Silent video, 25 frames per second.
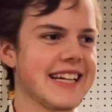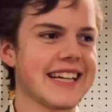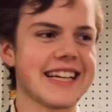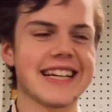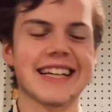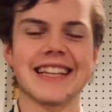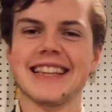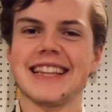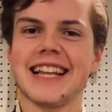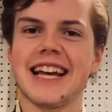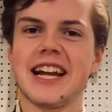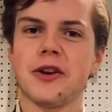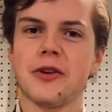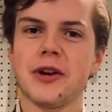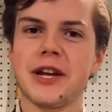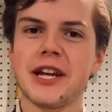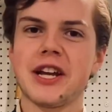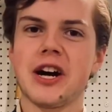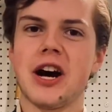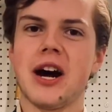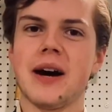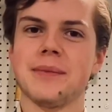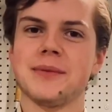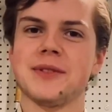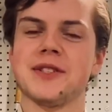glaring
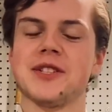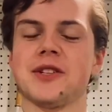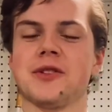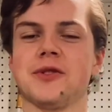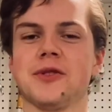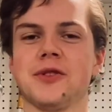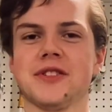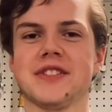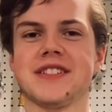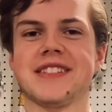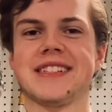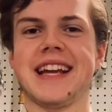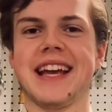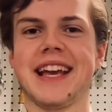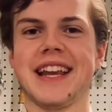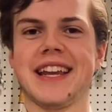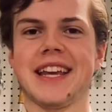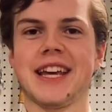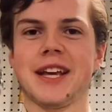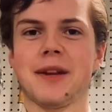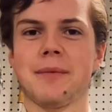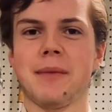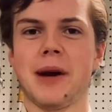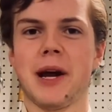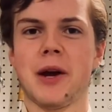obstacle
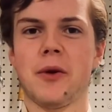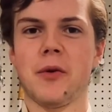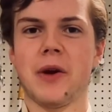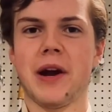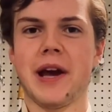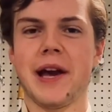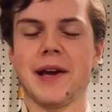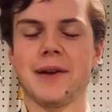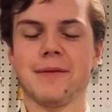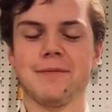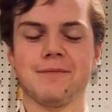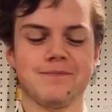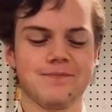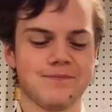standing in my way.